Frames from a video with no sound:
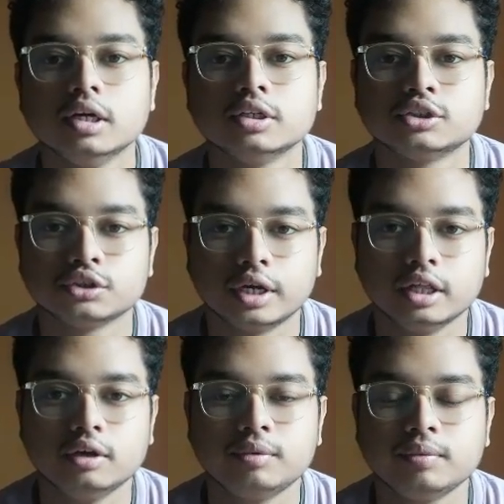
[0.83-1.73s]
So
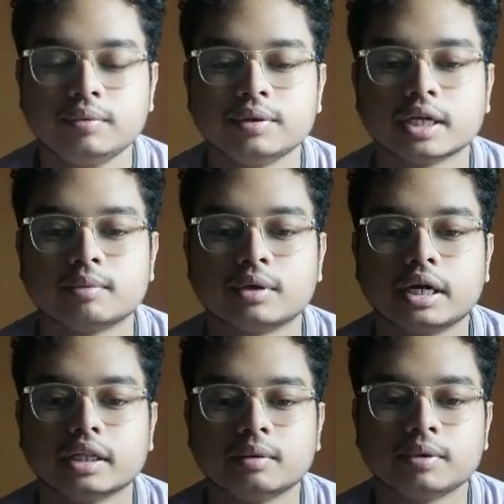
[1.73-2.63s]
hello everyone, welcome to
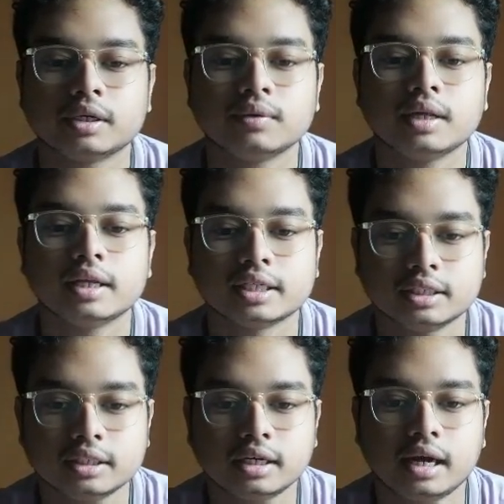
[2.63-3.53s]
another particular
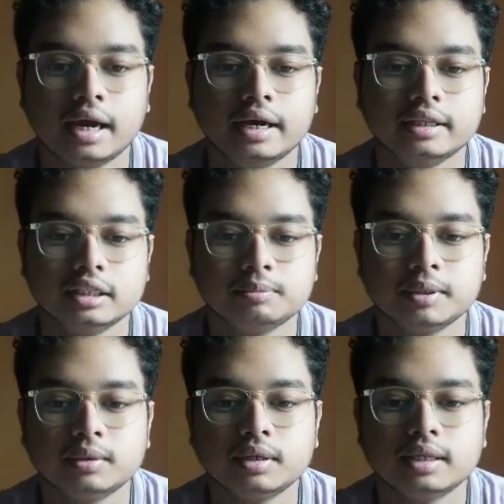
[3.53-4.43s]
lecture, and in this
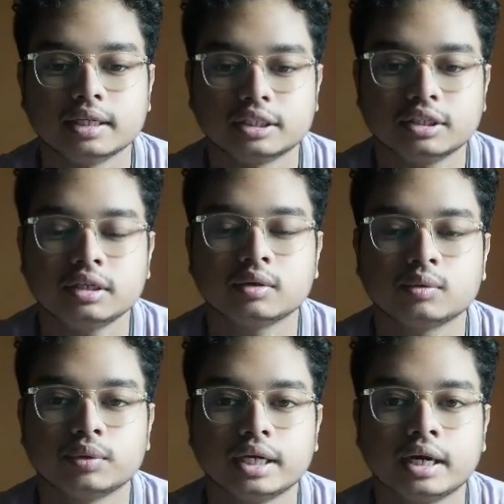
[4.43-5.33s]
particular lecture
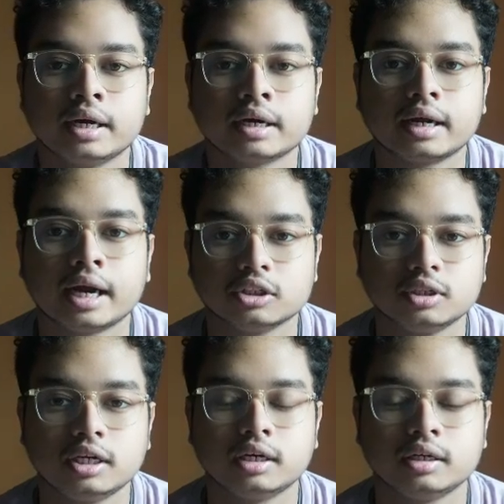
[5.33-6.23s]
we are
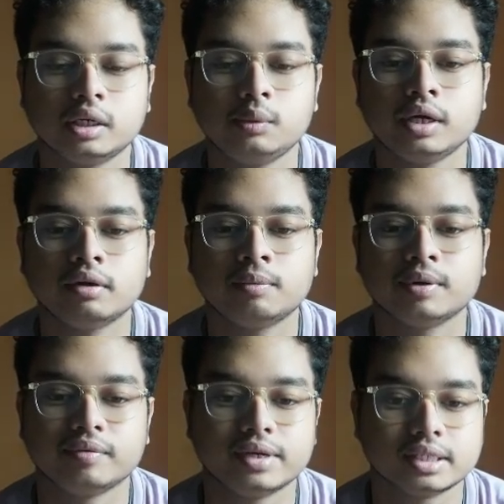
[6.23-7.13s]
actually continuing our
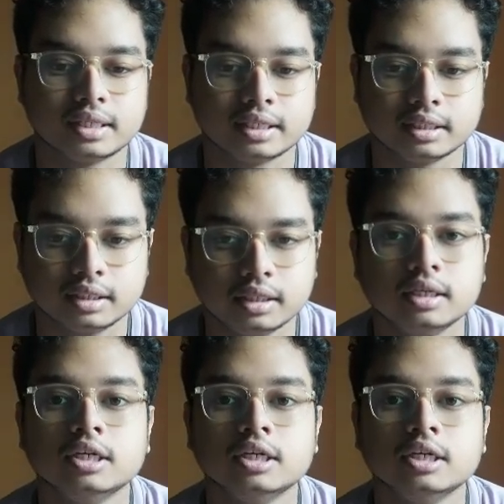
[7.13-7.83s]
previous lecture.